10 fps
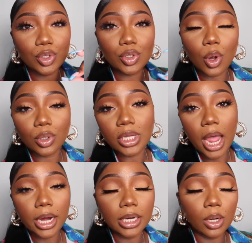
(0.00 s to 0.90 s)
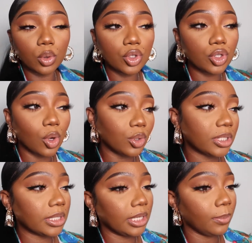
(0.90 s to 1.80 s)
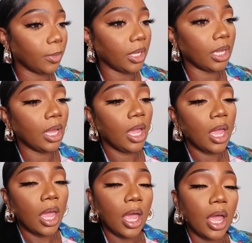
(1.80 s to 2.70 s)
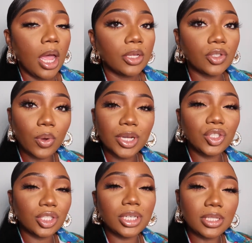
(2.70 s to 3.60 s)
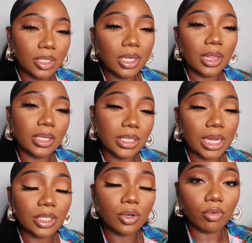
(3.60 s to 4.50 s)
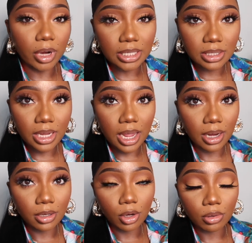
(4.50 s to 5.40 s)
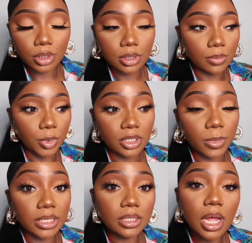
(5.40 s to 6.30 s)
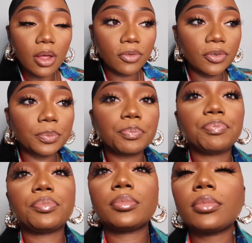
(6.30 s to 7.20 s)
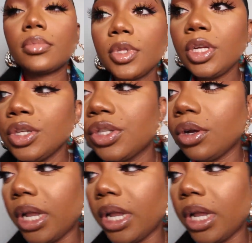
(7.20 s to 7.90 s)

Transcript: so tired i was so sleepy so i just took the day to rest and you know just be to myself so